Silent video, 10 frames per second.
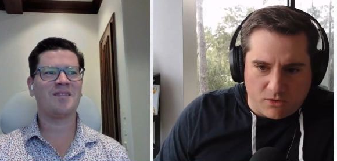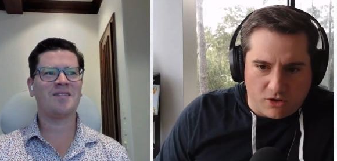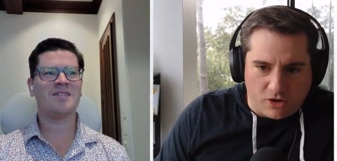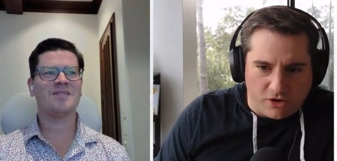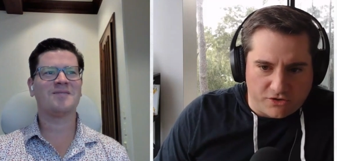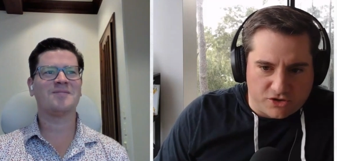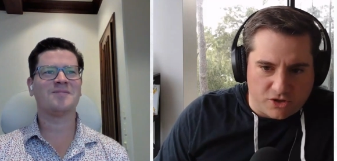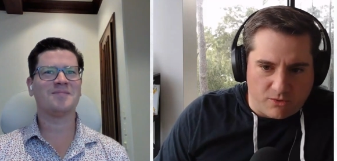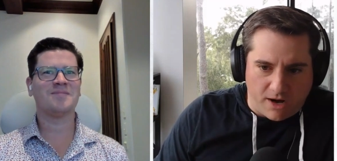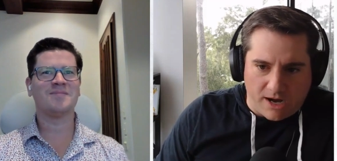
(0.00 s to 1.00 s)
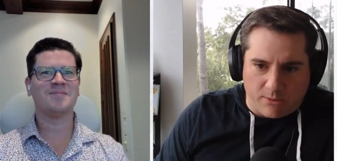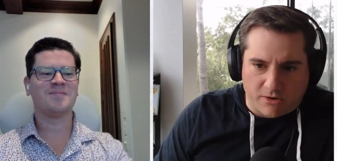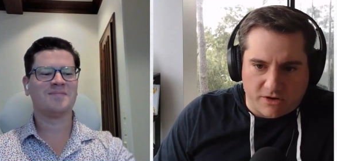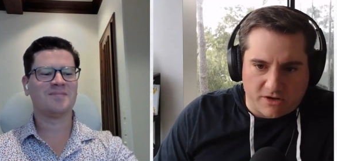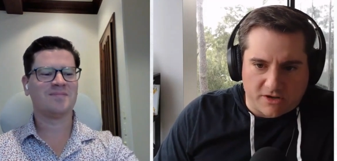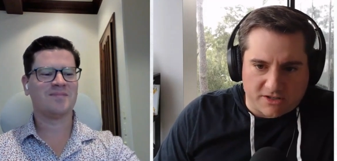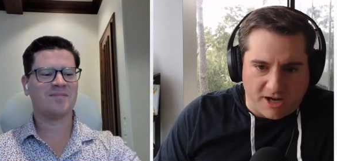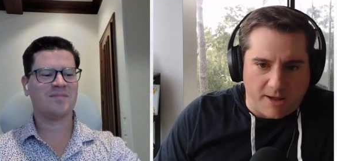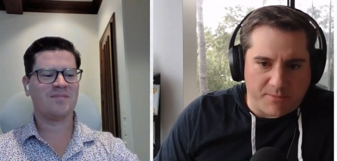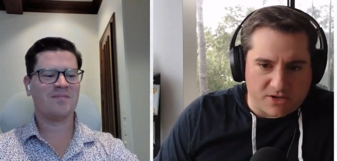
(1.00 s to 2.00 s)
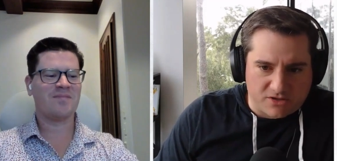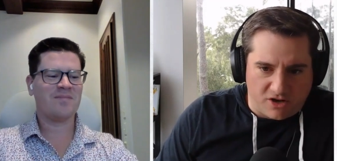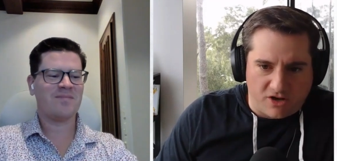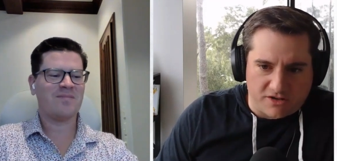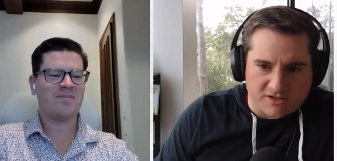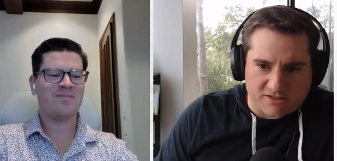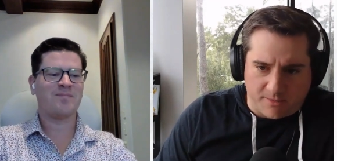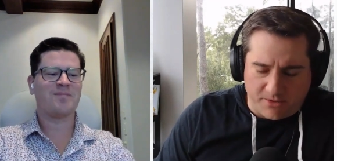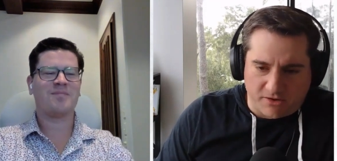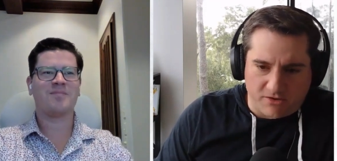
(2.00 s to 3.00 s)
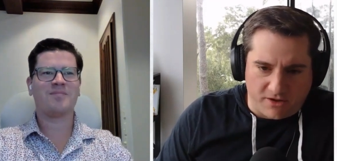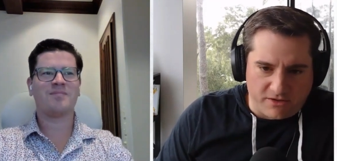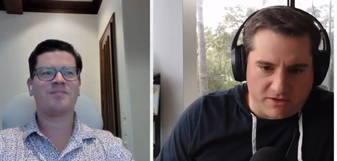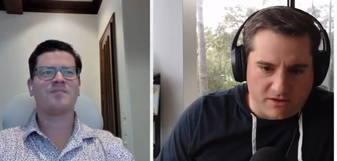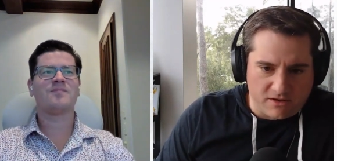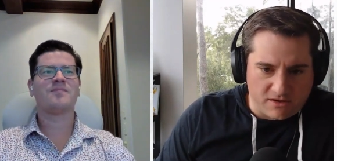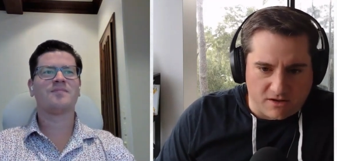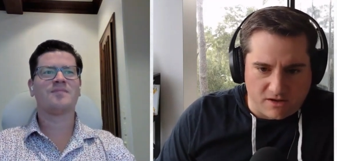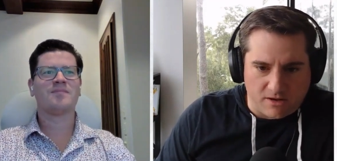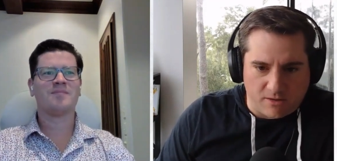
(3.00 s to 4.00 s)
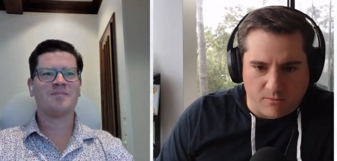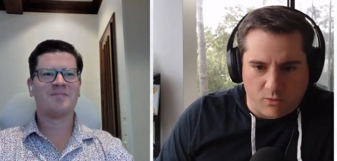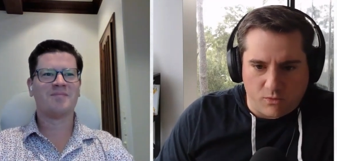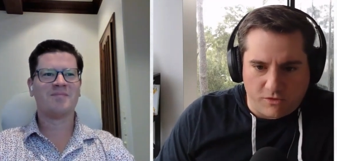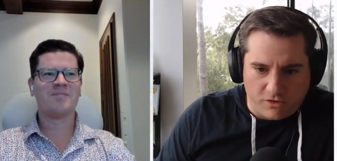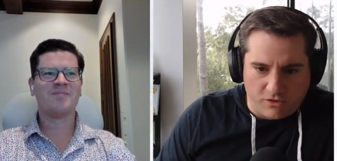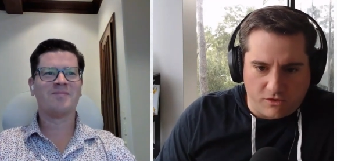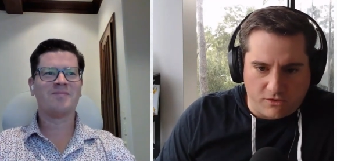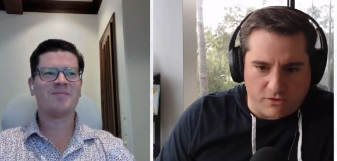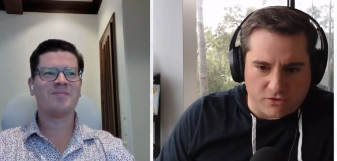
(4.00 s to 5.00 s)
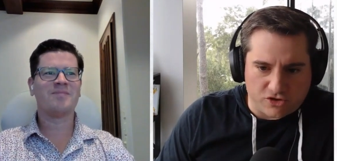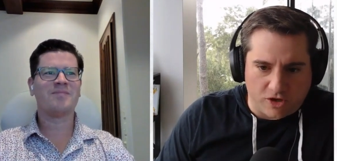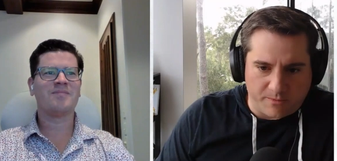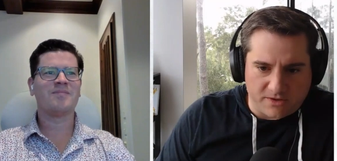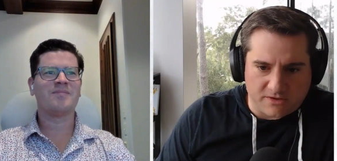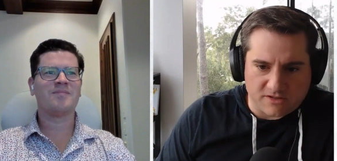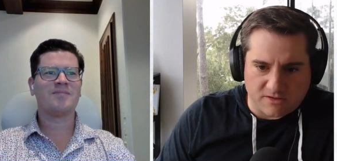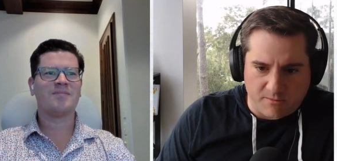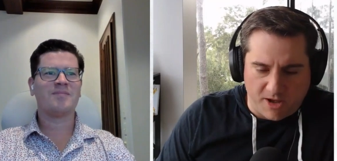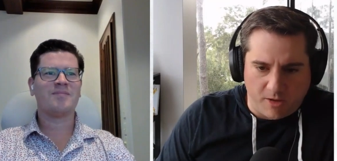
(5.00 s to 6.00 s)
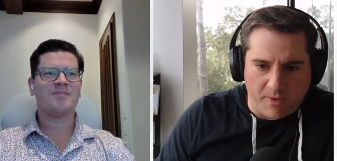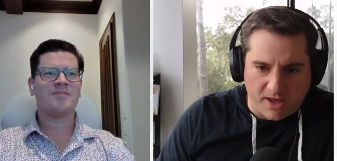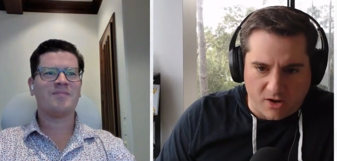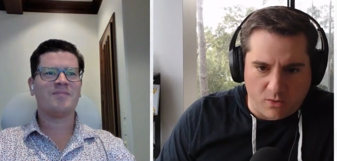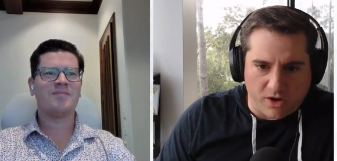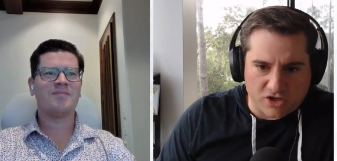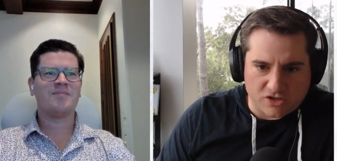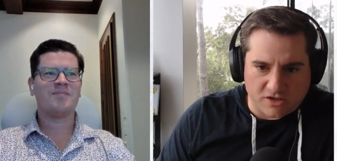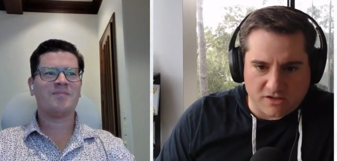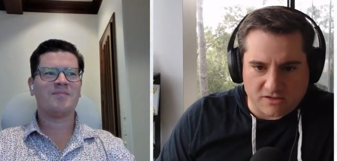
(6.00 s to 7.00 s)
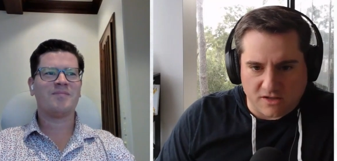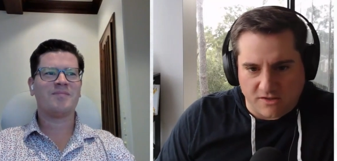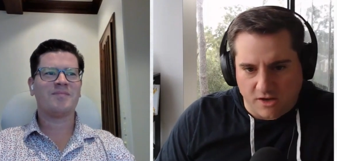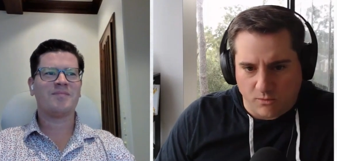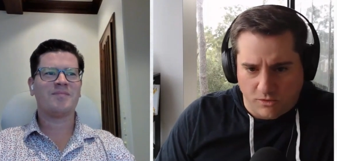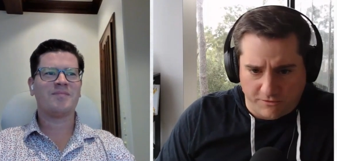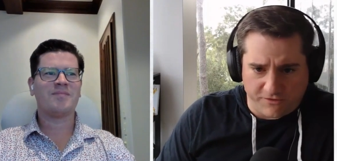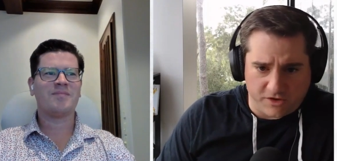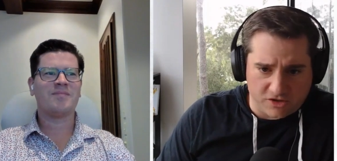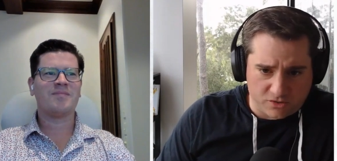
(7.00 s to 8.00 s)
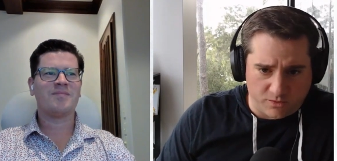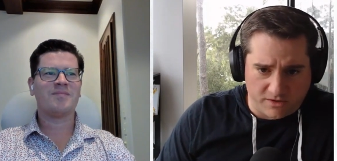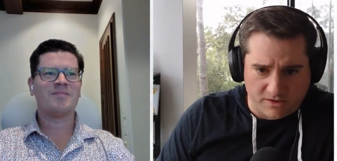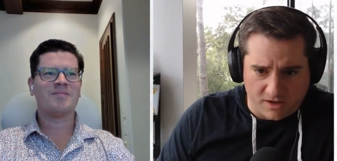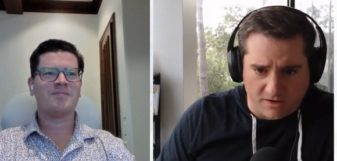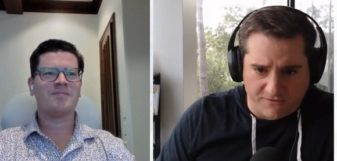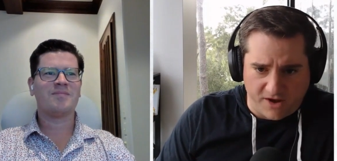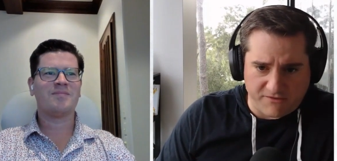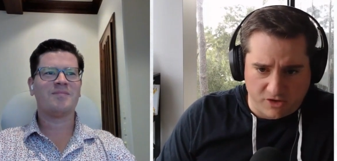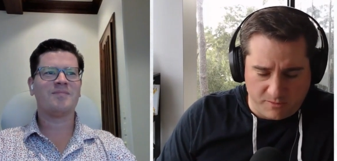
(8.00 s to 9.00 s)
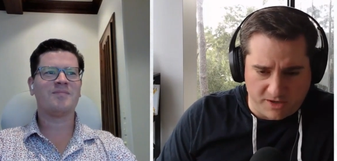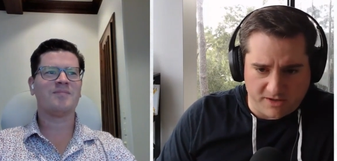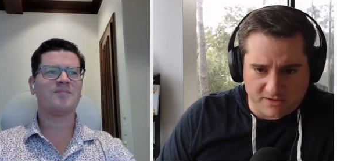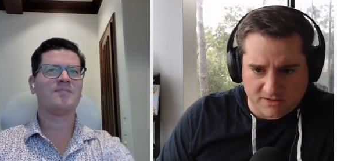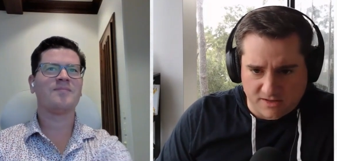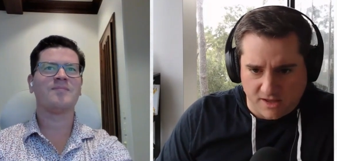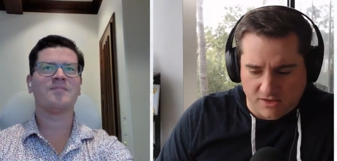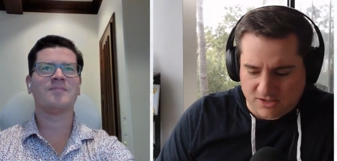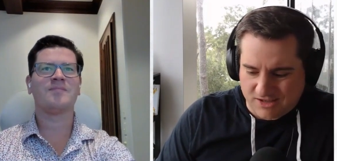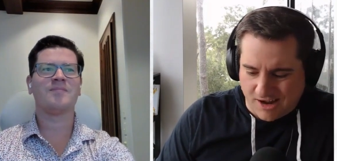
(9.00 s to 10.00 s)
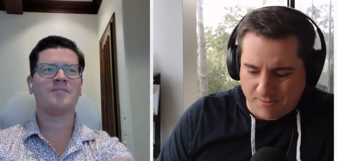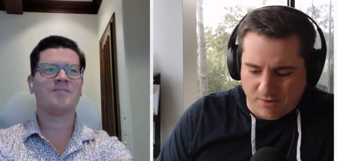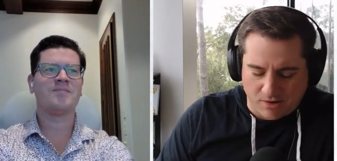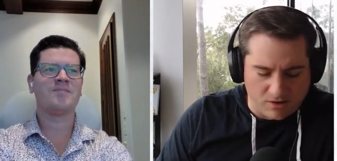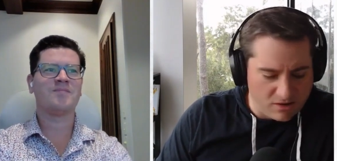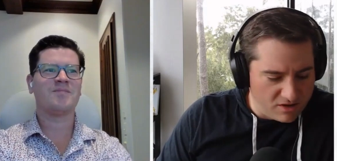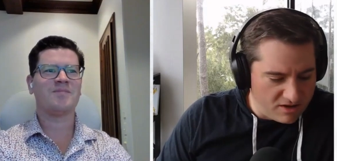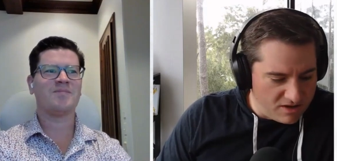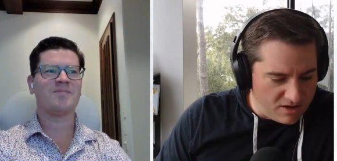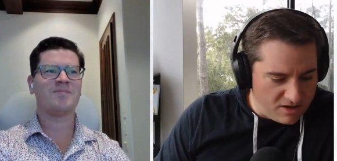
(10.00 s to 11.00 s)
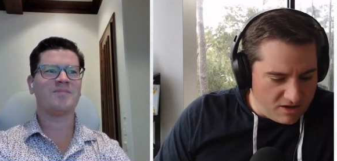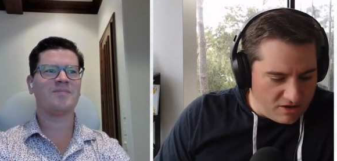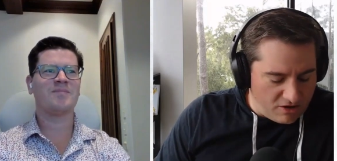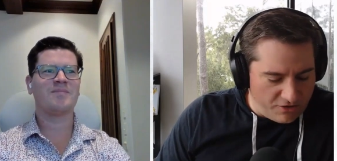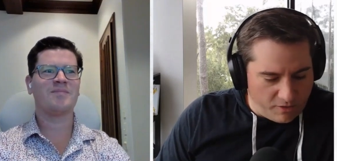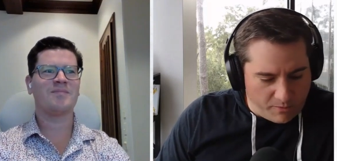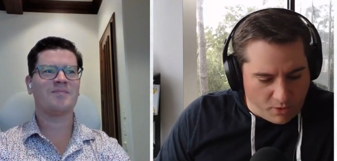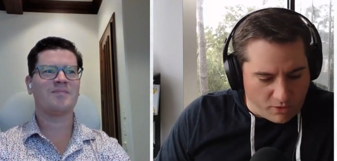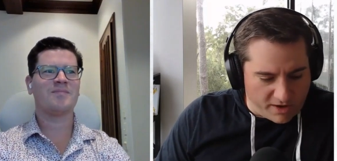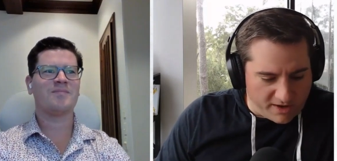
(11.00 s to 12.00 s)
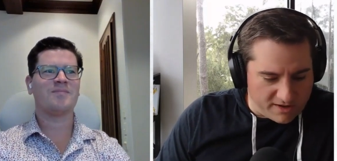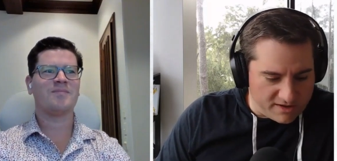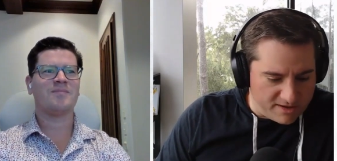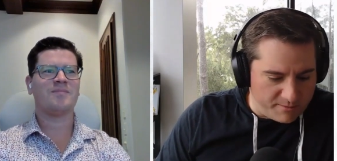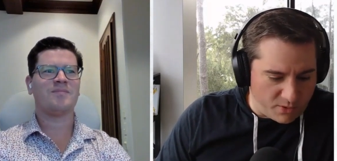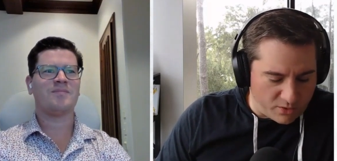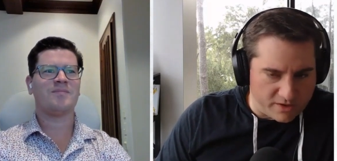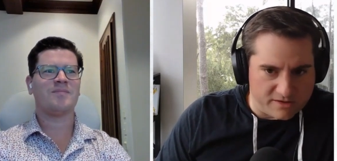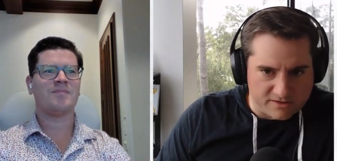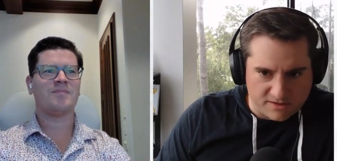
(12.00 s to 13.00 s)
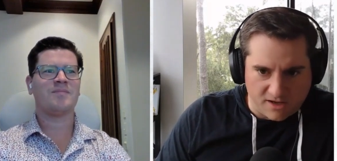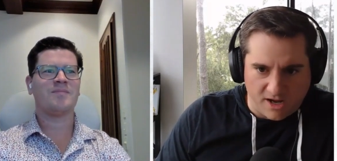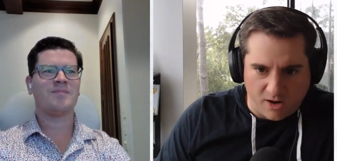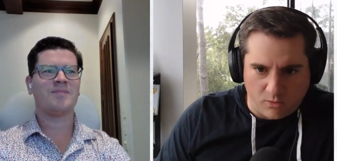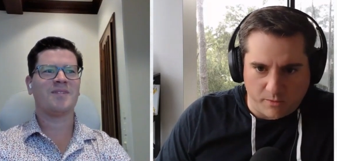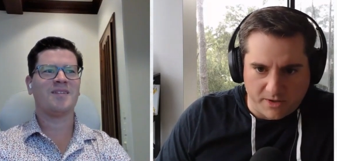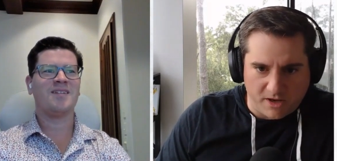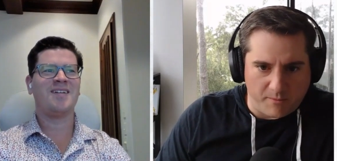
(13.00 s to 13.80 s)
Speaker 1: will do our topics on something or nothing. Um, we'll jump into some mailbag questions, and then we'll finish with uh, five good minutes and the topic, although boring, important, uh, will be